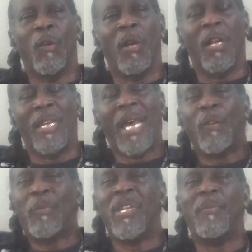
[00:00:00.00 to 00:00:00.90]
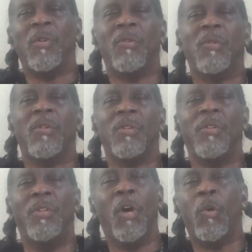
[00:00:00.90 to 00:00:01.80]
a lot of people
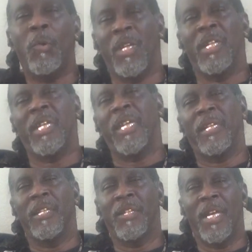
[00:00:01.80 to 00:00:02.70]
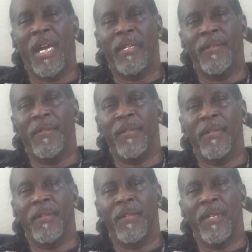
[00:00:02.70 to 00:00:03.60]
don't want to take the shot,
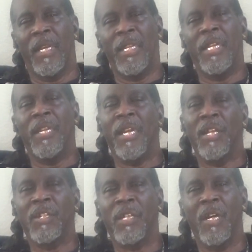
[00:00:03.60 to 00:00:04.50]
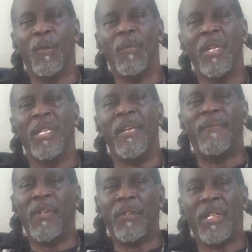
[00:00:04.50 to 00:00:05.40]
and then there are some that
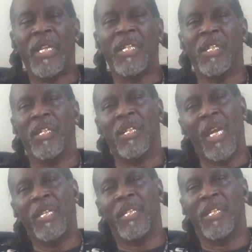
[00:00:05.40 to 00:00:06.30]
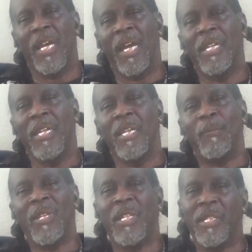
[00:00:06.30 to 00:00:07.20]
feel that they should take the shot
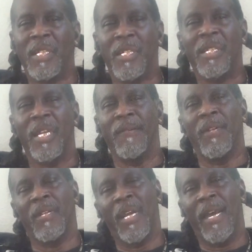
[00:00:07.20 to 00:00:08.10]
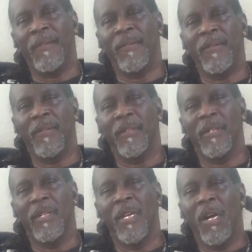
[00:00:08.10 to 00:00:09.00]
because it'll save their life.
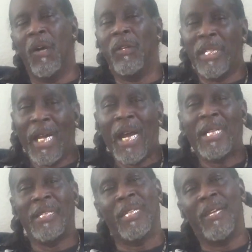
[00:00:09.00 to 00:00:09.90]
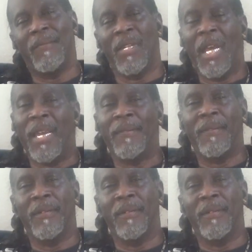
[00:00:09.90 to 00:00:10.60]
Only God can save your life.